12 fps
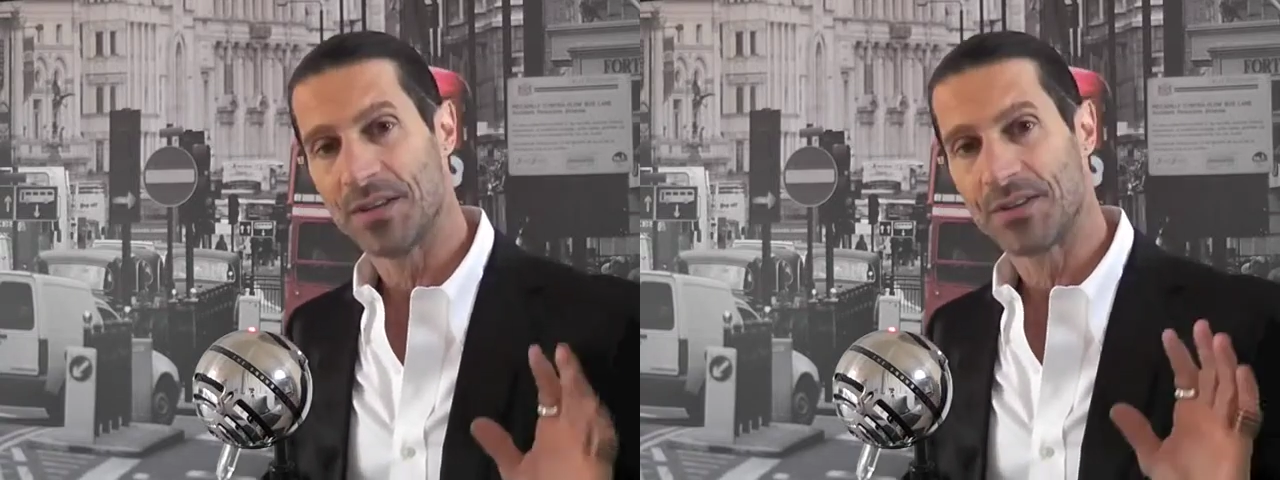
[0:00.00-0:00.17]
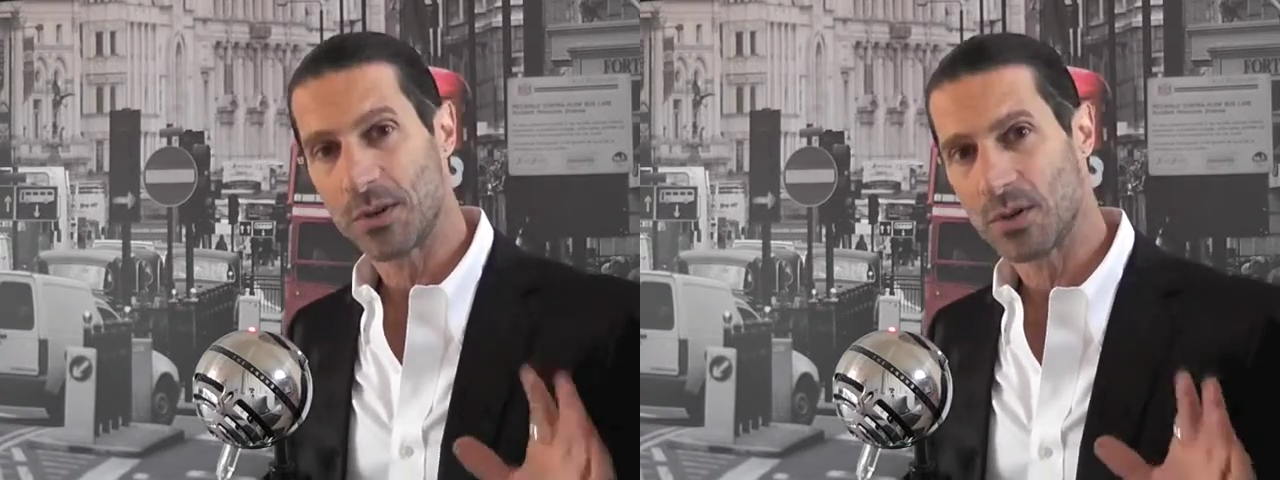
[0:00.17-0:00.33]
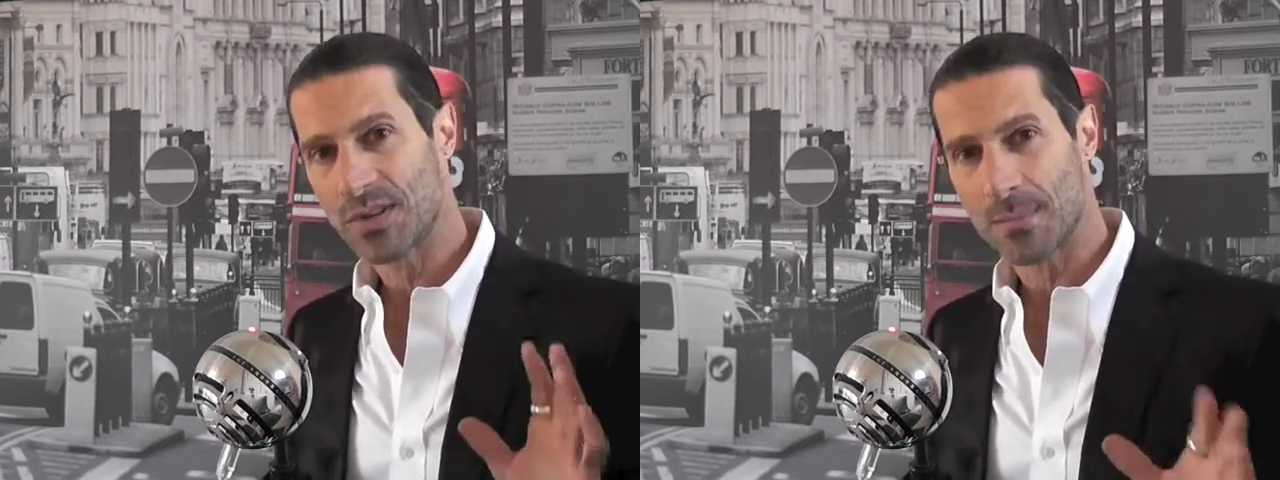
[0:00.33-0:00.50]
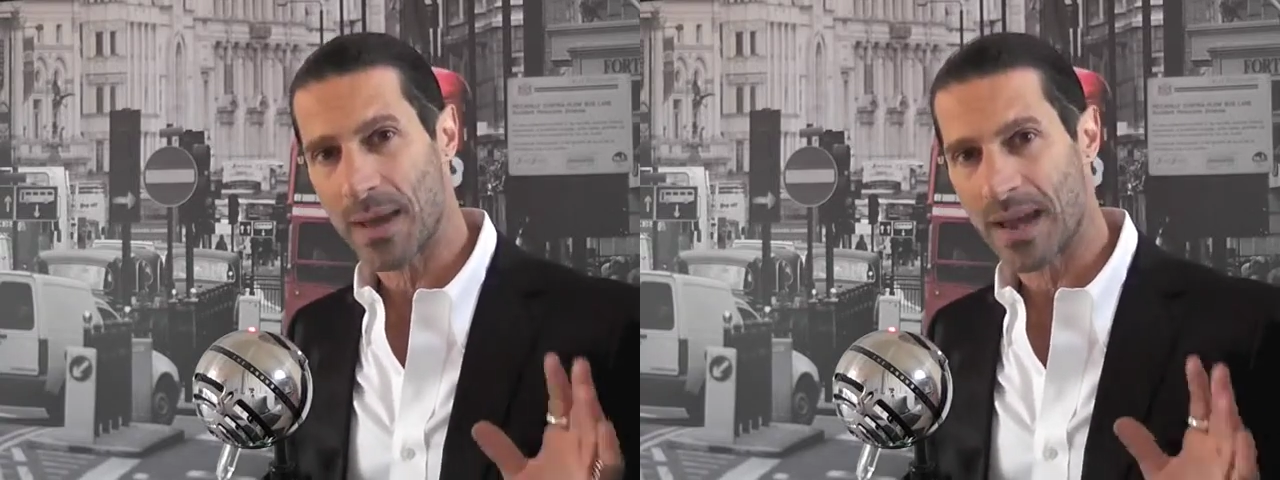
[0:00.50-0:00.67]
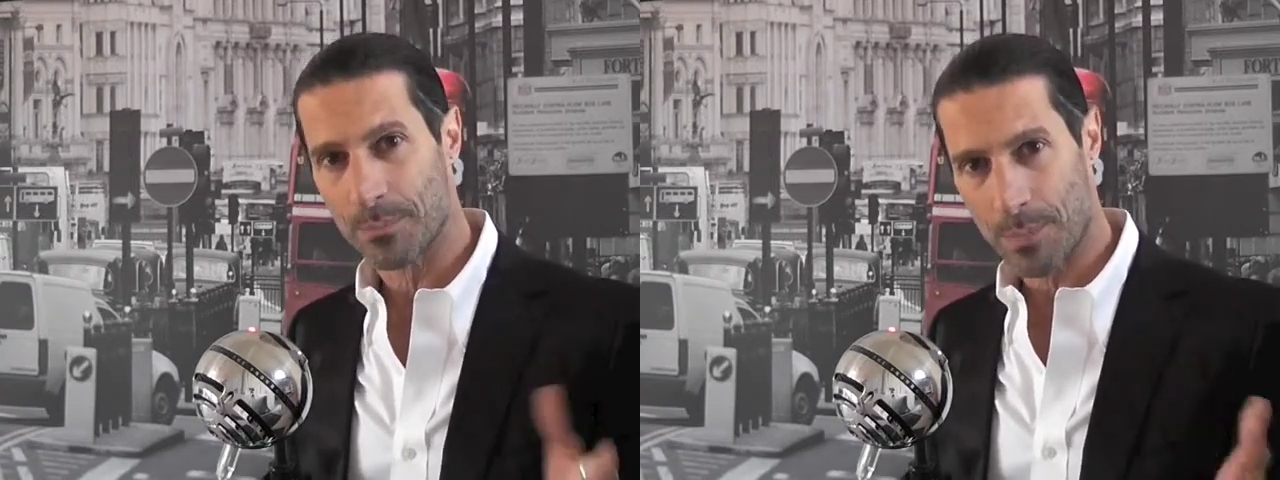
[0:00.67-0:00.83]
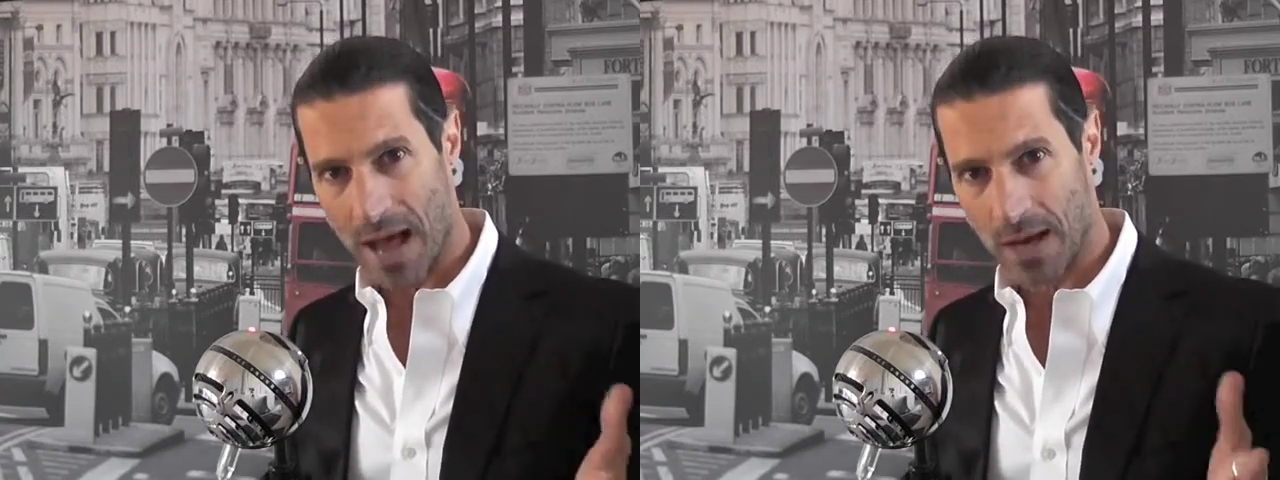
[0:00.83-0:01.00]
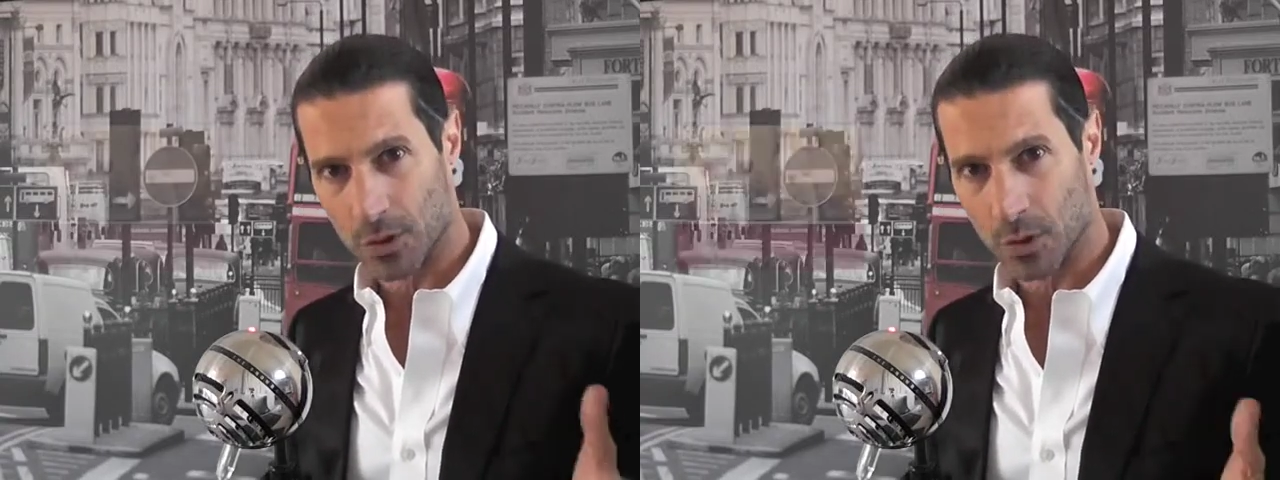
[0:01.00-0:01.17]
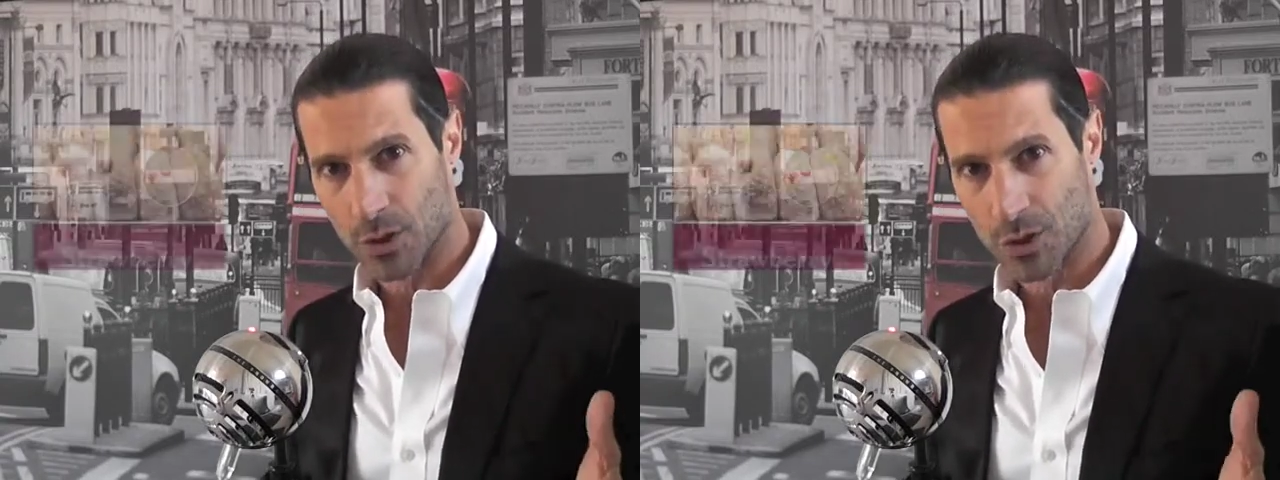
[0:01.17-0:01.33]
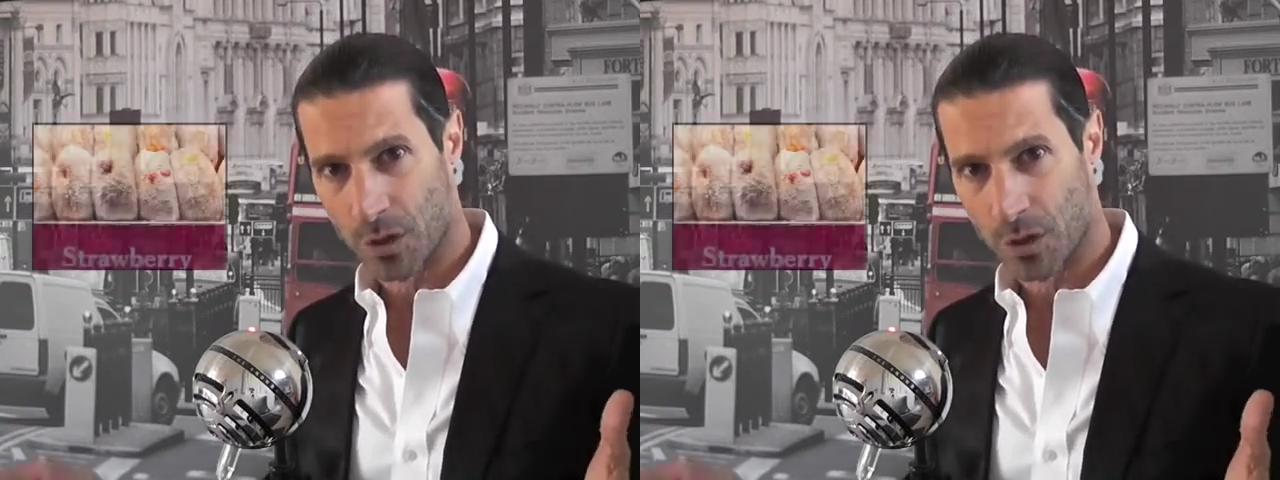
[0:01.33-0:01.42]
It's used to make powdered